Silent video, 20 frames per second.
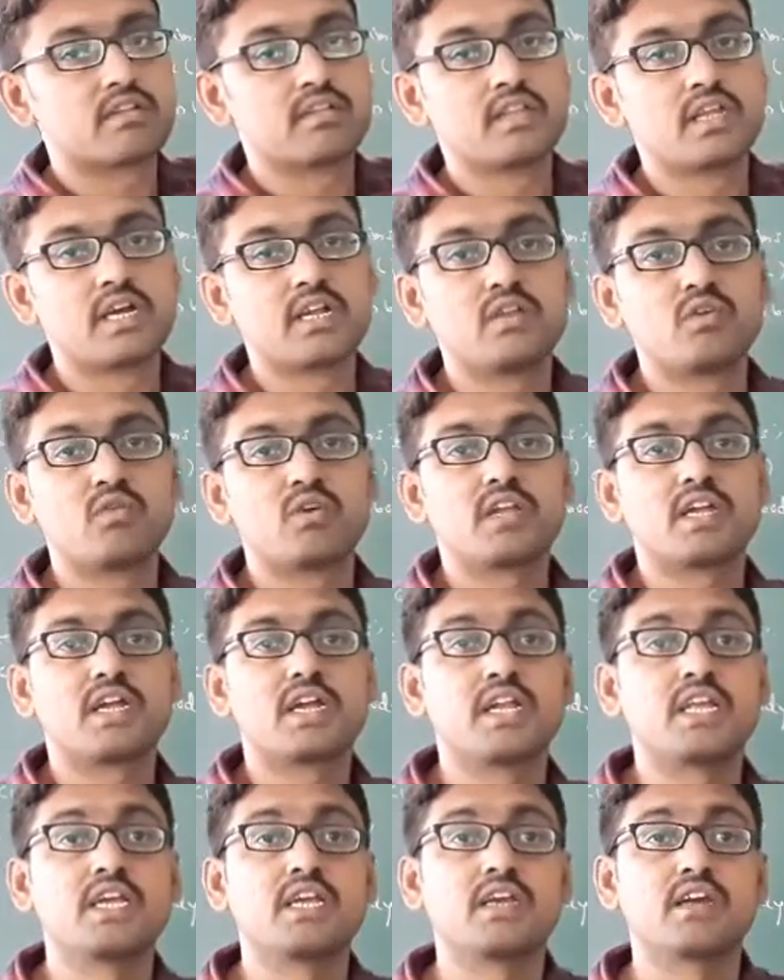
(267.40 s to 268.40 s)
Then you are
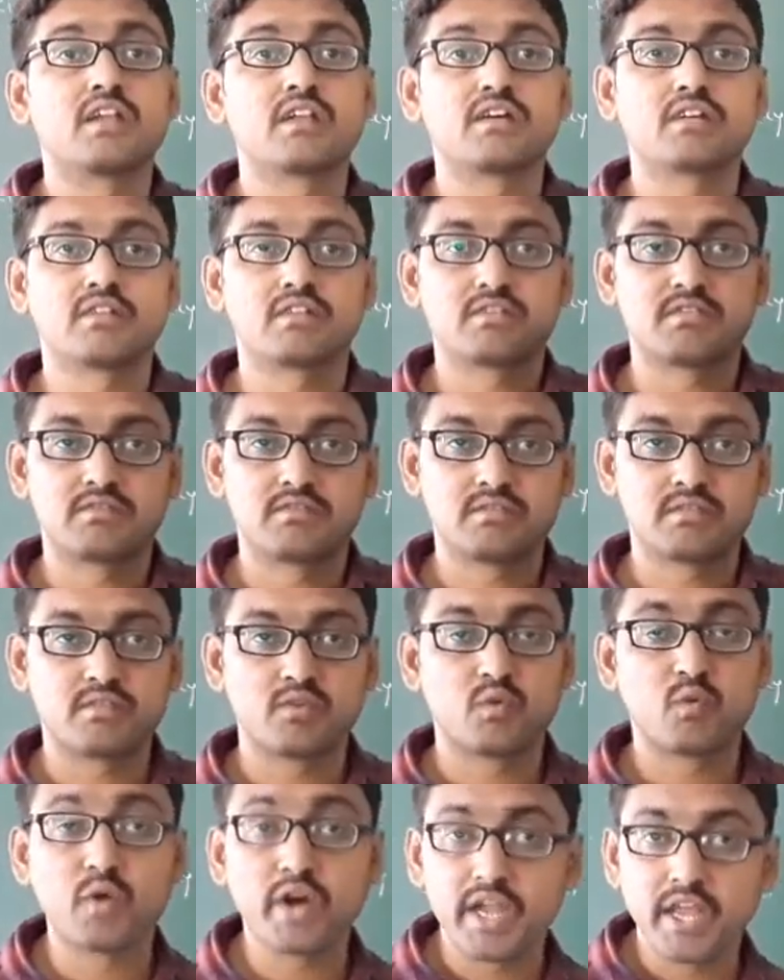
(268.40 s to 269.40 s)
getting errors.
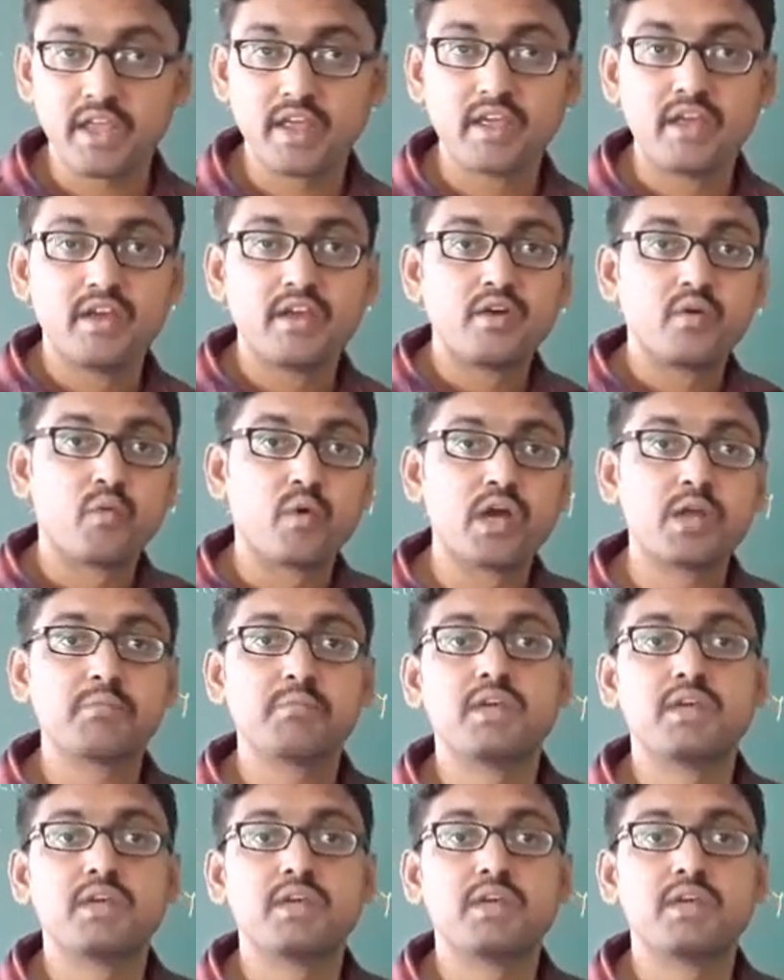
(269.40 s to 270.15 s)
Why